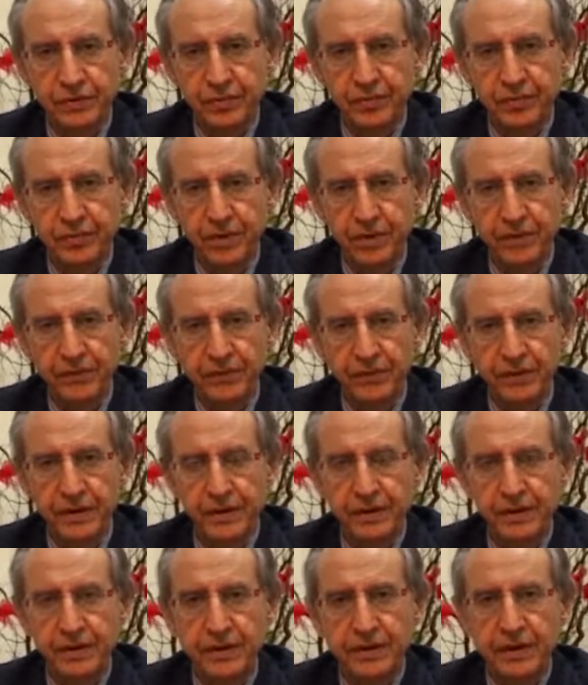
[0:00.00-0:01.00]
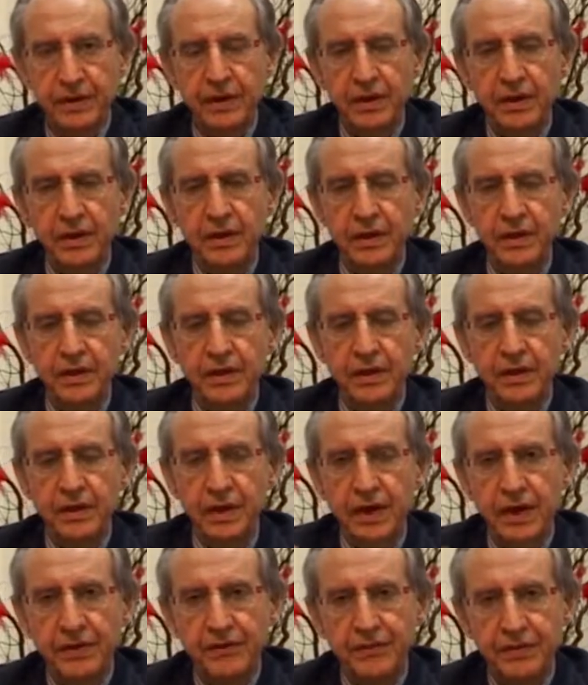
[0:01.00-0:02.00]
the Prophet, and
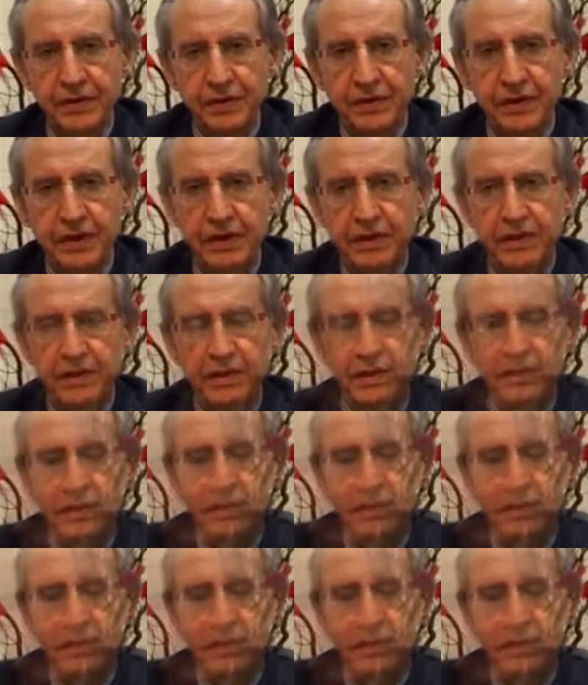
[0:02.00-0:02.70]
then after that